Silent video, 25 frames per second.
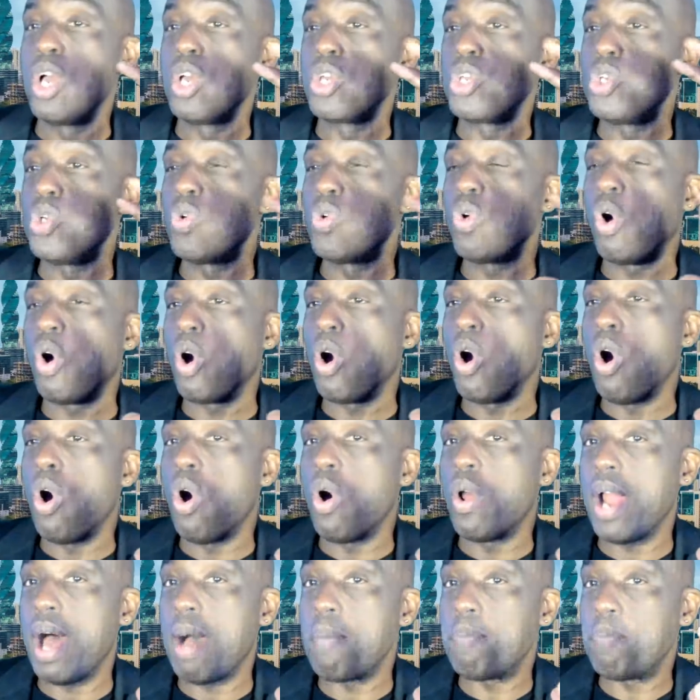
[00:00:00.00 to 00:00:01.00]
you are
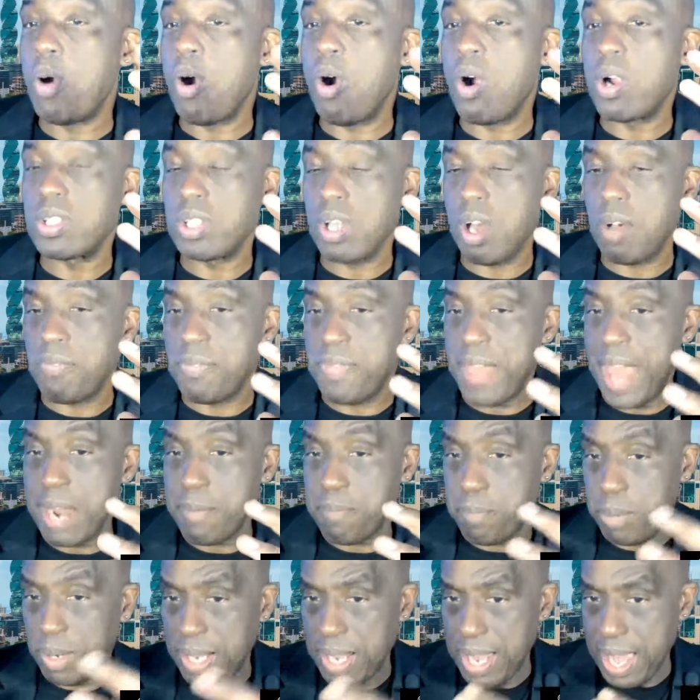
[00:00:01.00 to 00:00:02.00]
all a part of
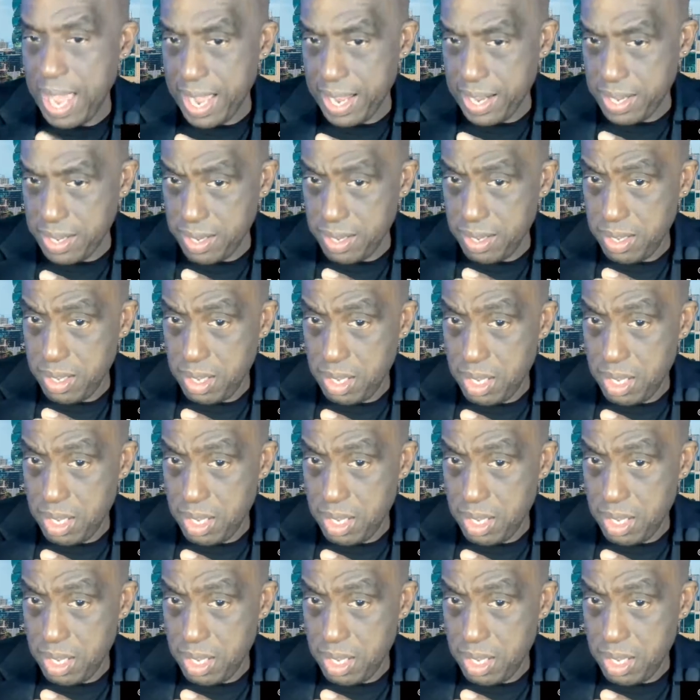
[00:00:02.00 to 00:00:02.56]
that plan.